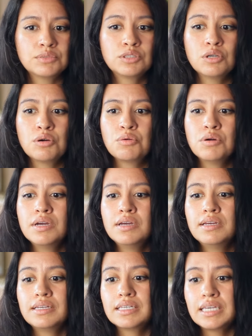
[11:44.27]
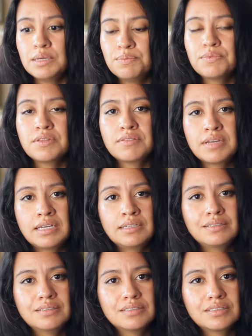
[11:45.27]
So keep the
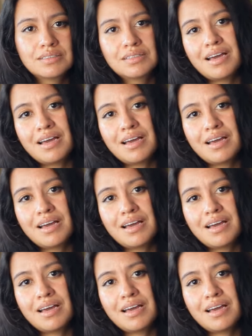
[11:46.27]
things